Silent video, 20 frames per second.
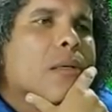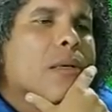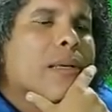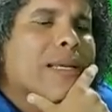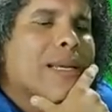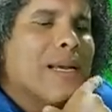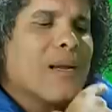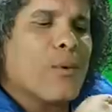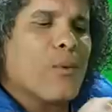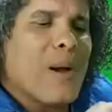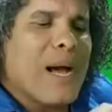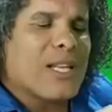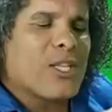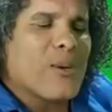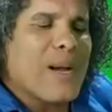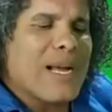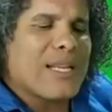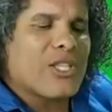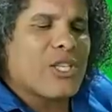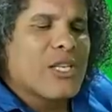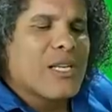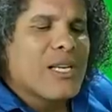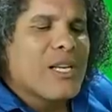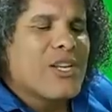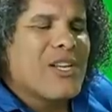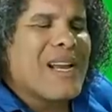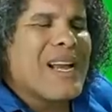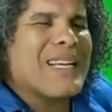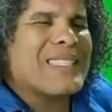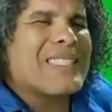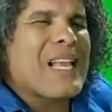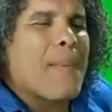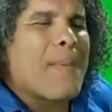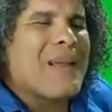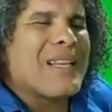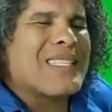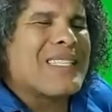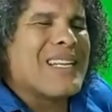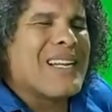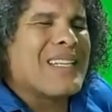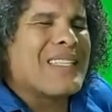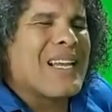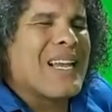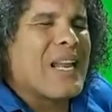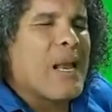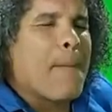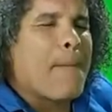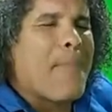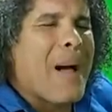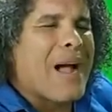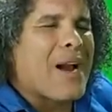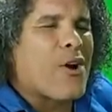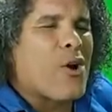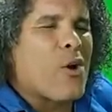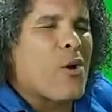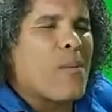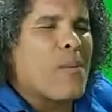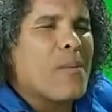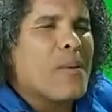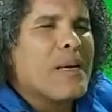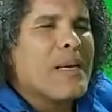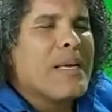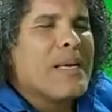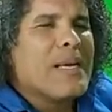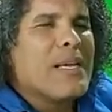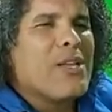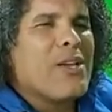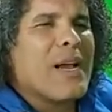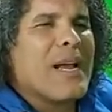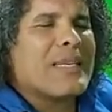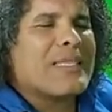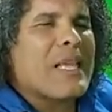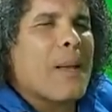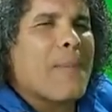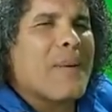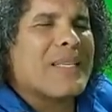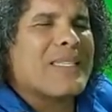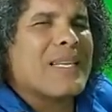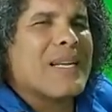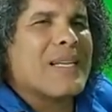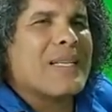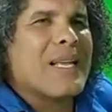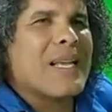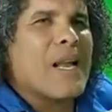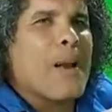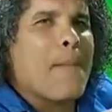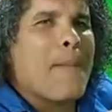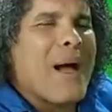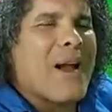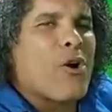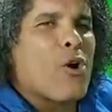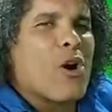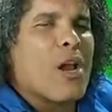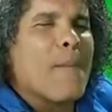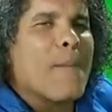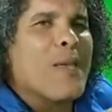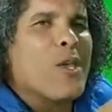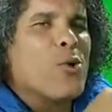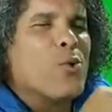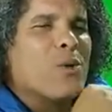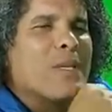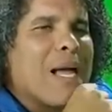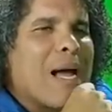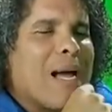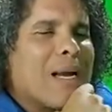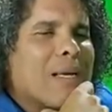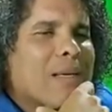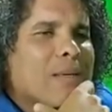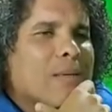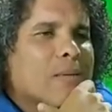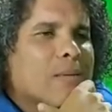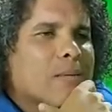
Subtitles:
Yeah, watch, watch. You gotta stop listening to thing in the background. You gotta stop listening to thing in the background. Let me mute that.